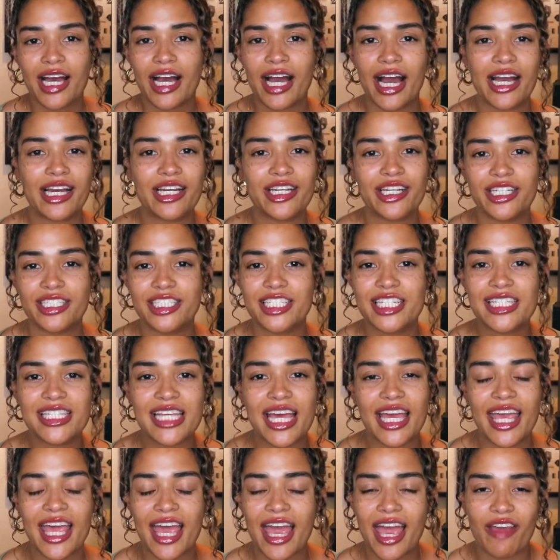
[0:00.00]
I just
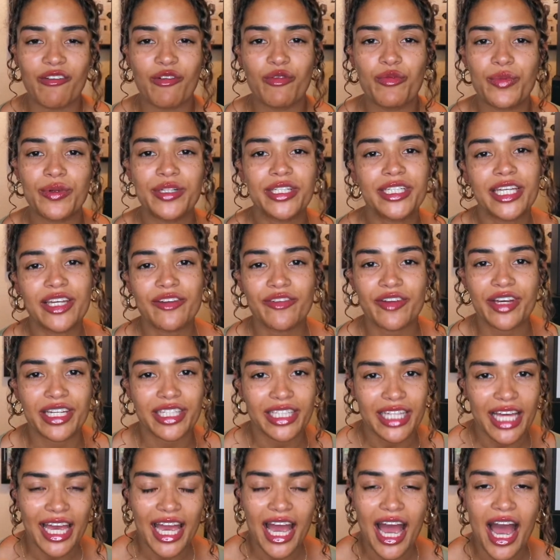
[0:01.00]
like can't even believe
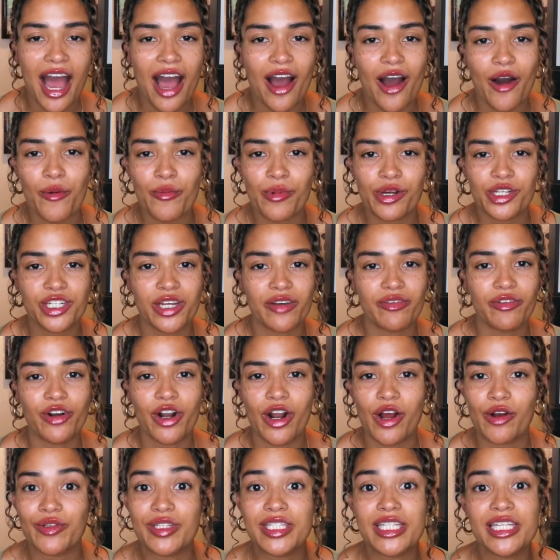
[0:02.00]
it, like how much I've
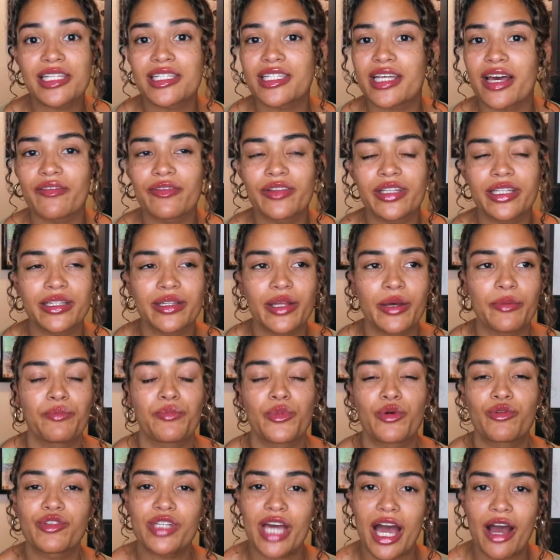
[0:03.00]
grown since I've
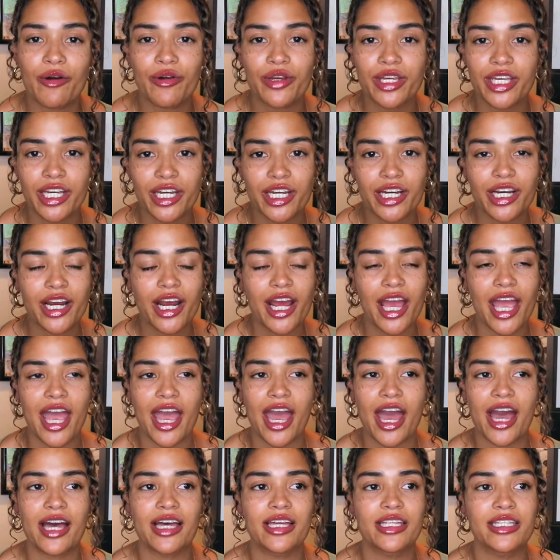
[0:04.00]
moved out here,
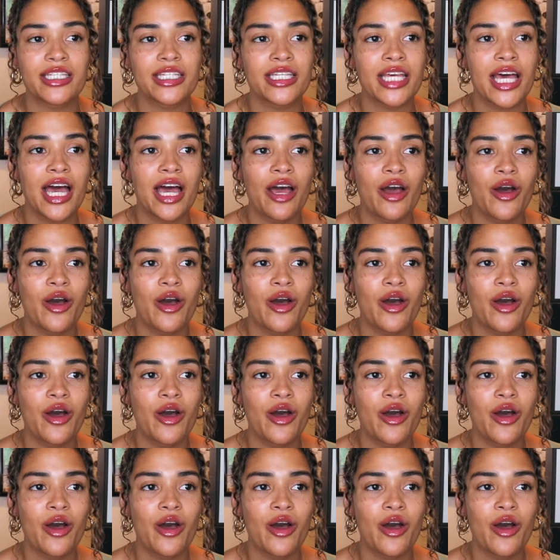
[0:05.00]
and